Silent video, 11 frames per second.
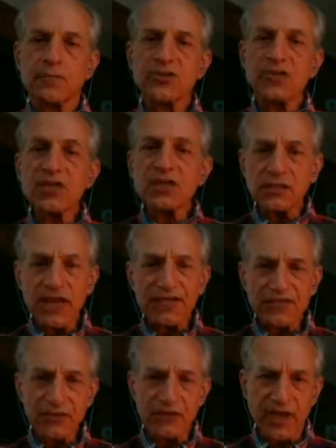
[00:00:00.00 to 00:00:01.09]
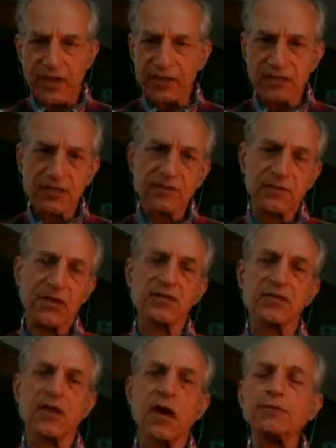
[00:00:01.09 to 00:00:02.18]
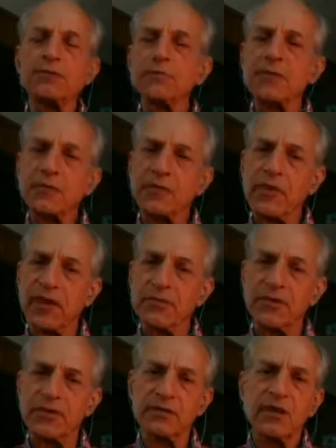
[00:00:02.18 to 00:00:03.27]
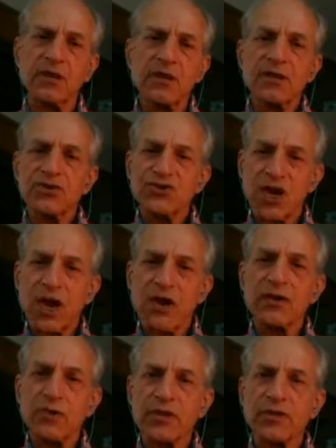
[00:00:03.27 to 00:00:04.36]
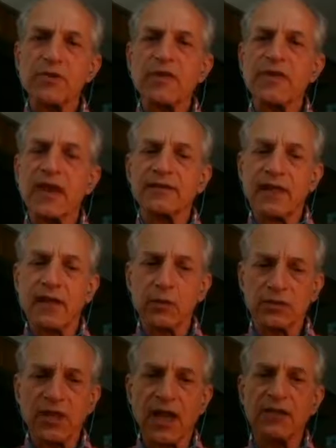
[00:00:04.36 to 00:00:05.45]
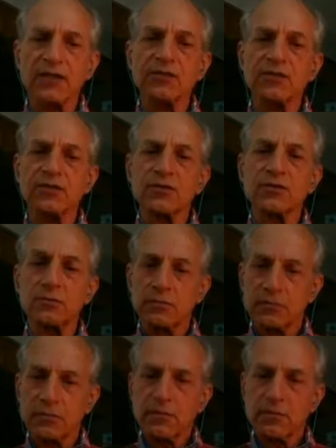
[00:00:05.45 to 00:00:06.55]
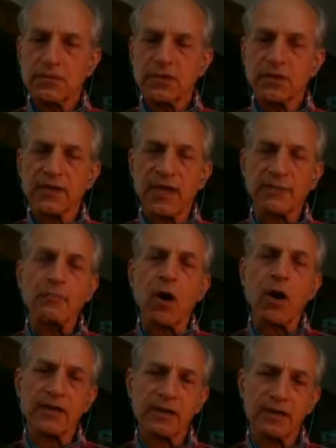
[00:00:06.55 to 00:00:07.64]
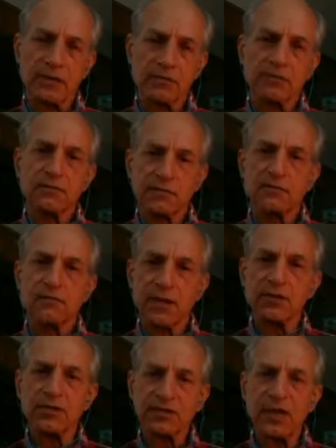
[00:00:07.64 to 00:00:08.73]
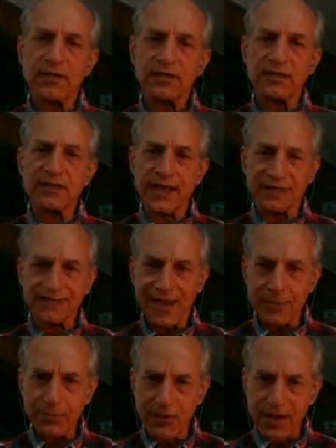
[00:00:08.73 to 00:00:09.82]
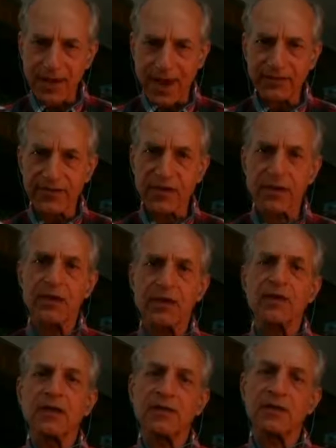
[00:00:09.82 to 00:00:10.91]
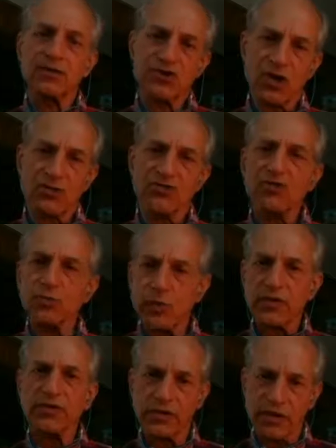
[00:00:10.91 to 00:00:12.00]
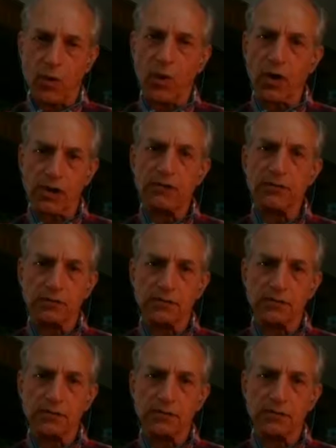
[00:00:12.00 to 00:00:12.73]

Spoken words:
Just in the last few days, there's a couple of people that have been sharing with me that they would like to get marketed. They would like to get taperaid out there in conjunction with the oil.